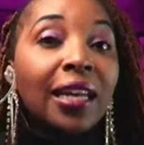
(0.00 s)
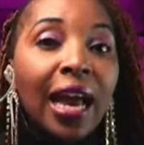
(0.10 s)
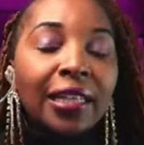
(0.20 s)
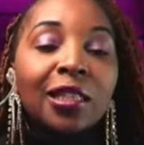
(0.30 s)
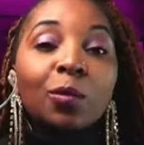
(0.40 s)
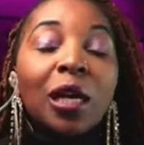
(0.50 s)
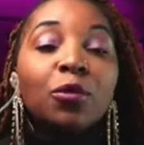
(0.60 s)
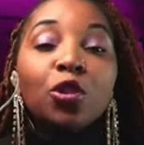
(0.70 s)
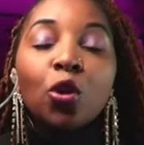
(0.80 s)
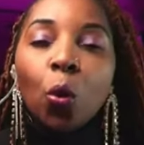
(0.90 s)
night,
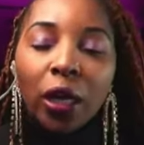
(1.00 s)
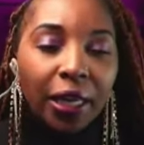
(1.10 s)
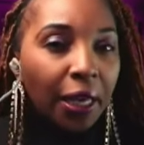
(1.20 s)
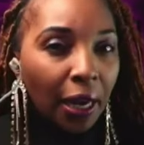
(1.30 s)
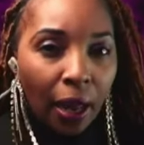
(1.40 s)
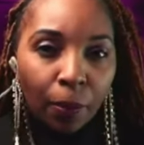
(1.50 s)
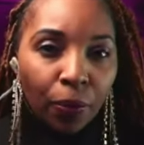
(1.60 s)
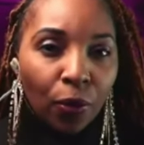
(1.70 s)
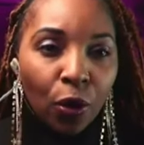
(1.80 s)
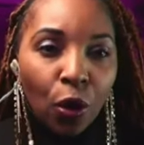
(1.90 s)
sometimes you don't want to get up.
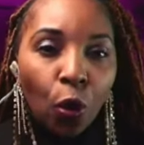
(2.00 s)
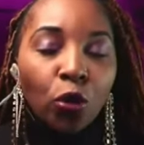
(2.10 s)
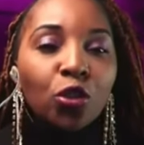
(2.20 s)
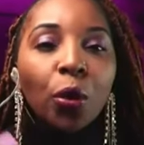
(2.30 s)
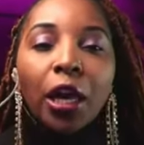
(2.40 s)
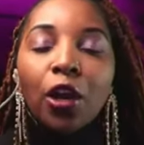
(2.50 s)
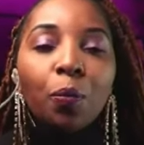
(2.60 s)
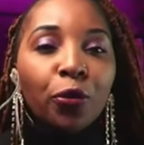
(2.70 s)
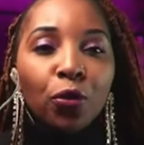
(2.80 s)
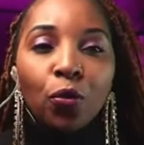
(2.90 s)
Who's going to
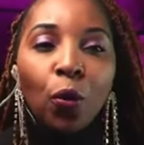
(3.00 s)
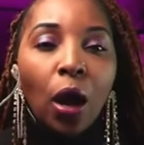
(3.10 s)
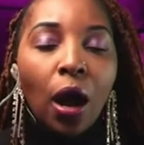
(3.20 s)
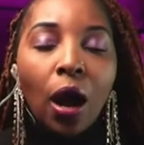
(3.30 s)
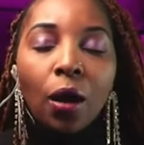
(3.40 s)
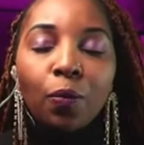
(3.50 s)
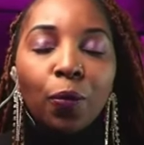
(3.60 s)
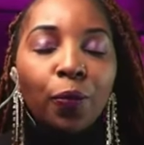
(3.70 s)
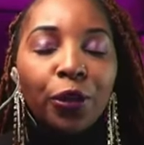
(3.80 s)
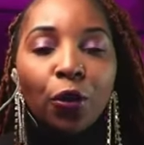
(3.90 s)
help you, uh,
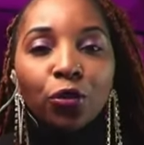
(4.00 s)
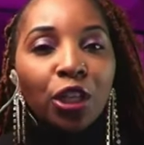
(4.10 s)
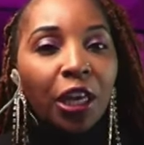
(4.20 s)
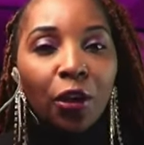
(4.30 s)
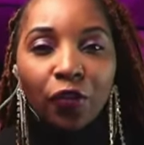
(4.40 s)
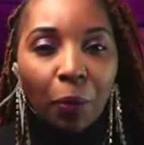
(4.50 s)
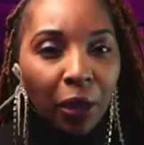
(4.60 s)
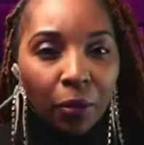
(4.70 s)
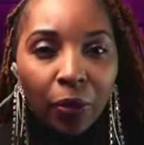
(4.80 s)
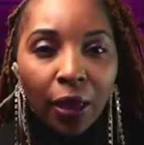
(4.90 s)
you know, take care of that
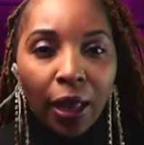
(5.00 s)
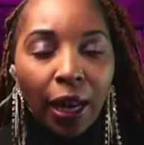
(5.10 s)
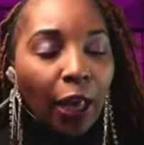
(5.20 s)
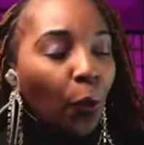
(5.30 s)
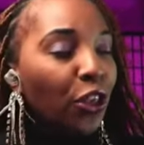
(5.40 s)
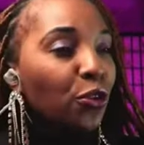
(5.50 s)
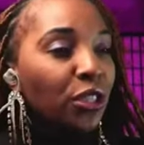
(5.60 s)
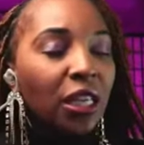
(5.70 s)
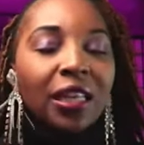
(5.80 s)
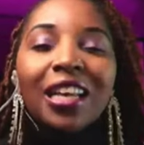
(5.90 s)
baby? Like, when you're
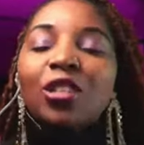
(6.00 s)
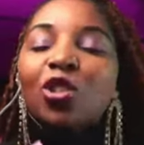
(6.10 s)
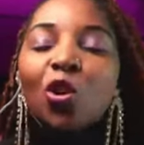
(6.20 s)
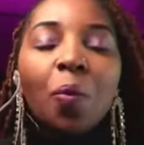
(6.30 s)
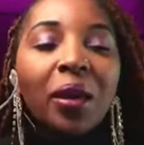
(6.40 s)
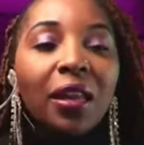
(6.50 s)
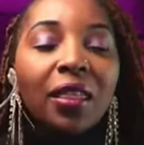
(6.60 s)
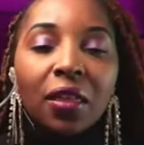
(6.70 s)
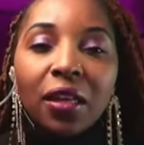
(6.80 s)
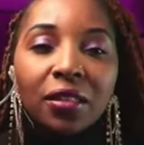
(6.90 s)
sick, there's so many
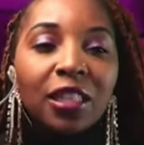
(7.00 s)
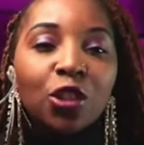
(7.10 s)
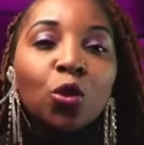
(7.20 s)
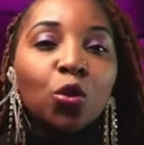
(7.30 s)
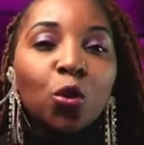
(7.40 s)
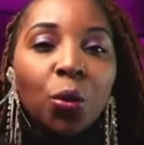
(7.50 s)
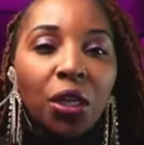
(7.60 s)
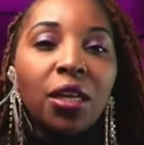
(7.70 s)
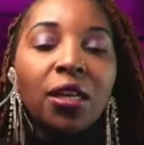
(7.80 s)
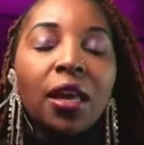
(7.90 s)
things that you do
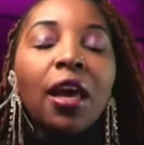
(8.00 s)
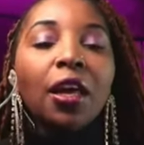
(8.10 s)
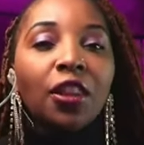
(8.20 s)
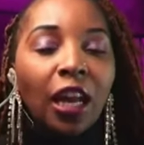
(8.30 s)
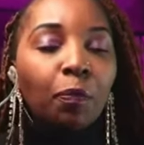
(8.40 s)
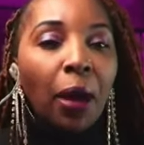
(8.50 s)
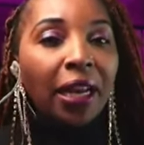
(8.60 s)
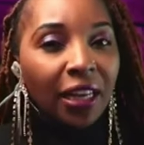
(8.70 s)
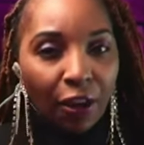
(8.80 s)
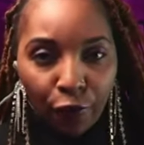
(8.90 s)
need that
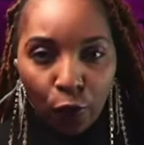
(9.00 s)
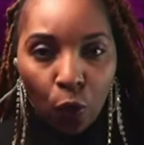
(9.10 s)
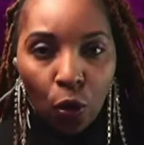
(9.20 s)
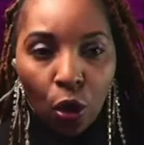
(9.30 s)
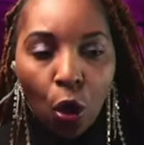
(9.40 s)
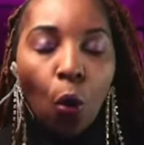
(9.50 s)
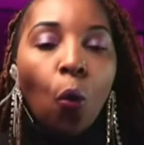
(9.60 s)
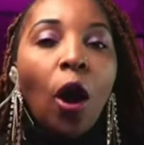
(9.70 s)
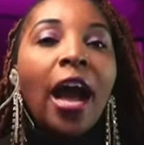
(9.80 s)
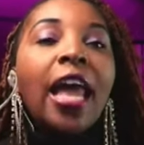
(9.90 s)
partner for.
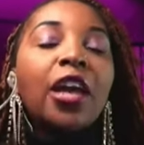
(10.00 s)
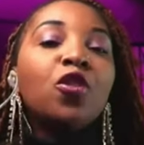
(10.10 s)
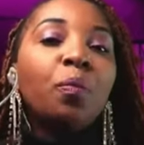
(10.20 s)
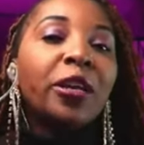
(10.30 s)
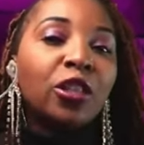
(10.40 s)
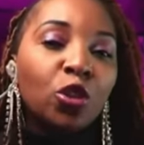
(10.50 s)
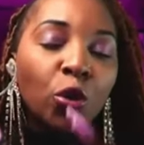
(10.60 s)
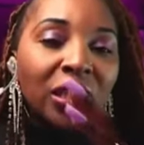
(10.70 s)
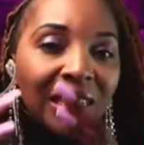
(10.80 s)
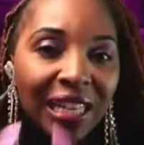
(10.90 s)
Why are you being
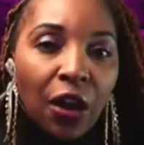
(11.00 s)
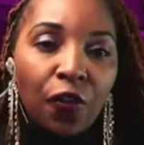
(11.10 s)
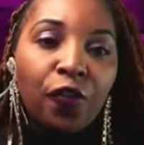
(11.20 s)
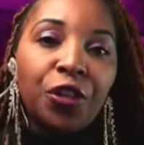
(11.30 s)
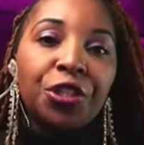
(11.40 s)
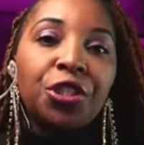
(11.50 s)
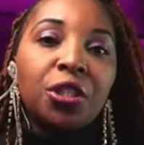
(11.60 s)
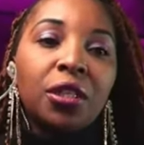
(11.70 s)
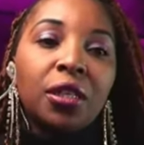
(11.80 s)
so selfish